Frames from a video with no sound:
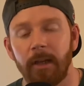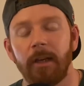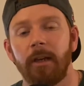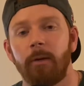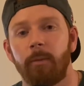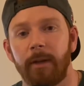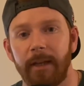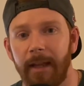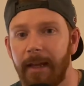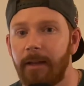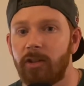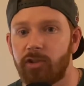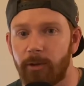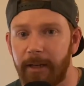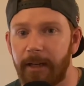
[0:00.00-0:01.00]
when they
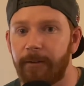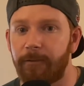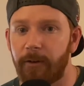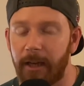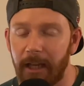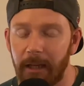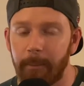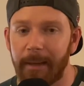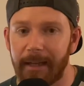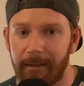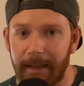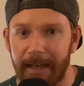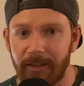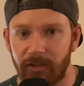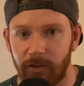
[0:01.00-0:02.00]
traded for him at
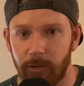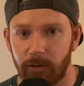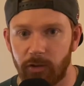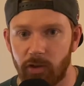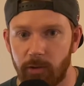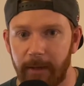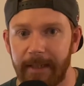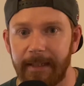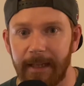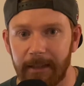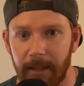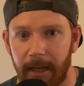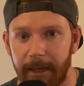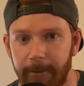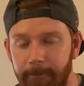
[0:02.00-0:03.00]
last year's trade
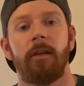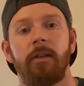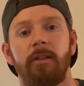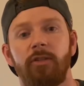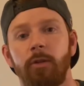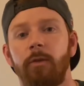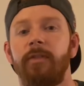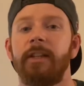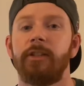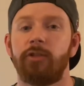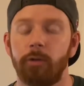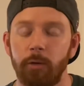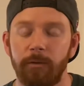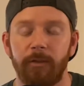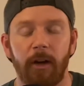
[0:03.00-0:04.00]
deadline. So if they
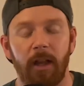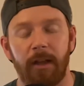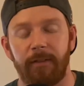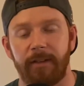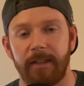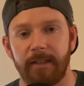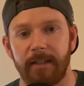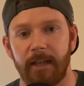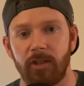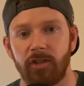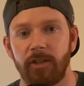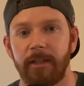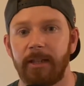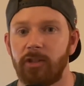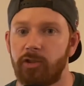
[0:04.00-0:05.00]
do fall out of
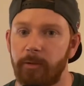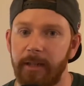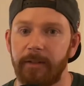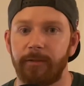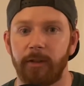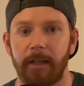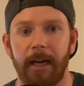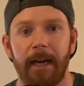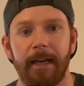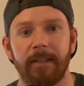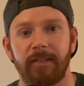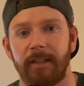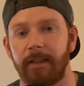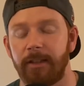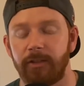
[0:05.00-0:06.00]
contention and trade for
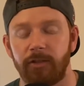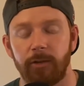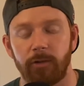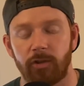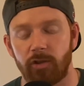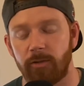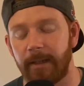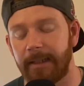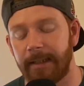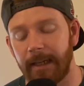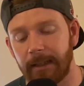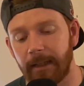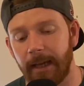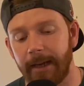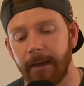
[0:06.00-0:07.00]
guys at this year's trade
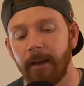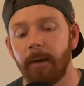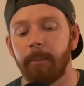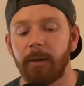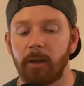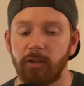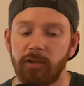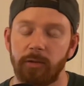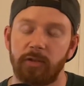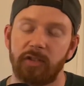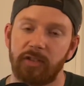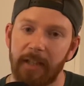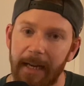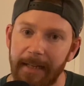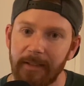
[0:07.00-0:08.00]
deadline, but also
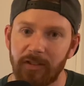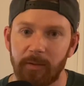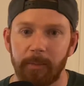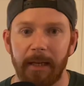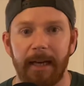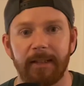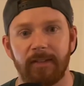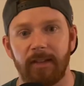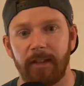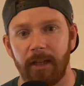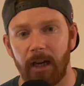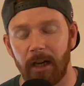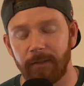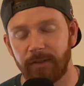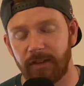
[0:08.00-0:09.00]
sign some guys in the
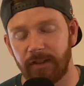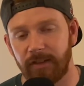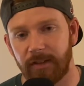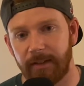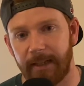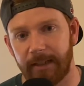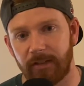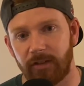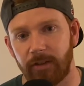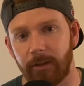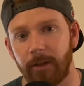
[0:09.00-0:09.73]
offseason next year,